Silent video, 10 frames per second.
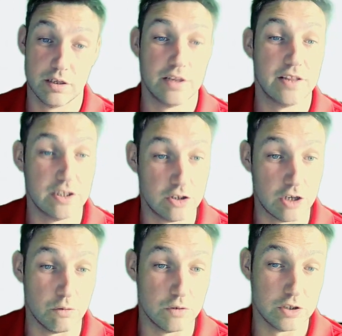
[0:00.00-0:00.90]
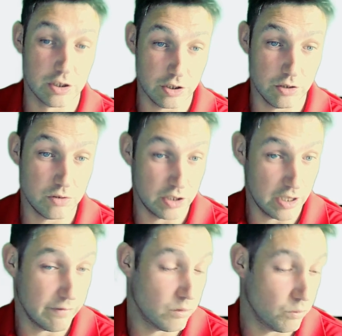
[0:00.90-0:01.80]
then don't use the
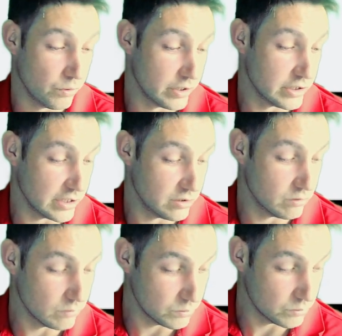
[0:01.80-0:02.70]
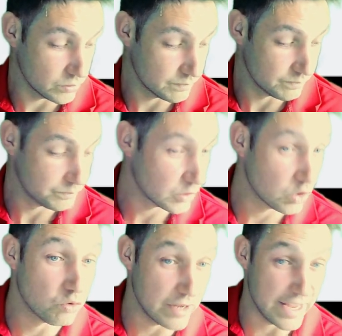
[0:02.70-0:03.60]
default organizational rules.
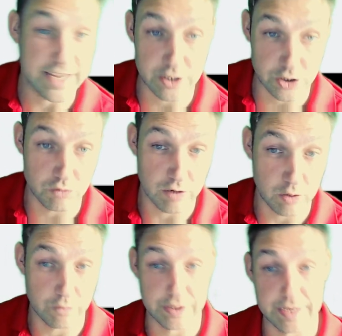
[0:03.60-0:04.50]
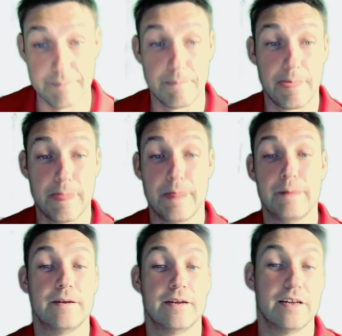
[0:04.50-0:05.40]
Create a new role for that.
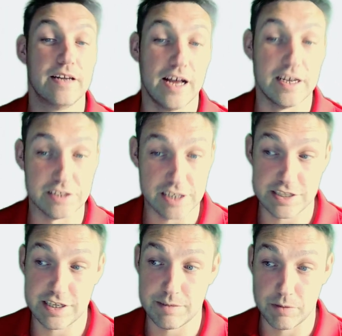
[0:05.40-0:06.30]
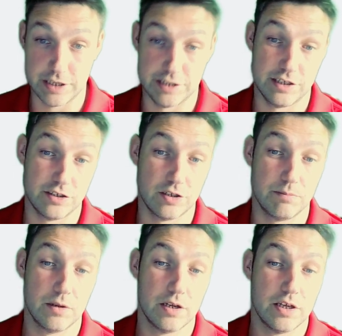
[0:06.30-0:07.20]
As it is in my
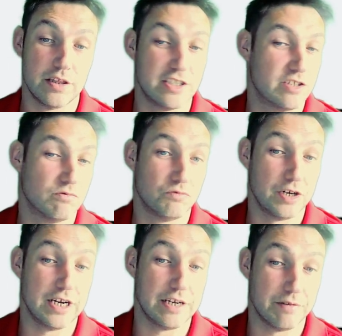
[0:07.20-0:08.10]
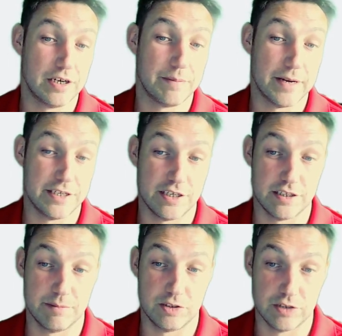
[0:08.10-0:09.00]
system, this is a really, really basic
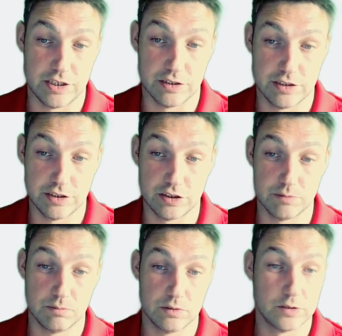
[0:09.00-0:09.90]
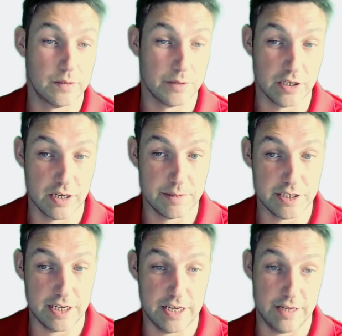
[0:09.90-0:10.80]
demonstration system. So I'm going to come
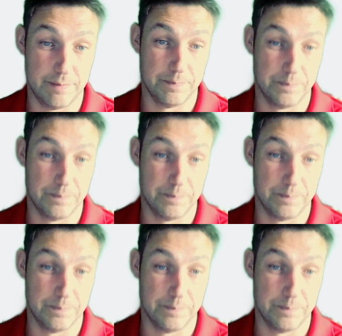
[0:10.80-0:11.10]
into here.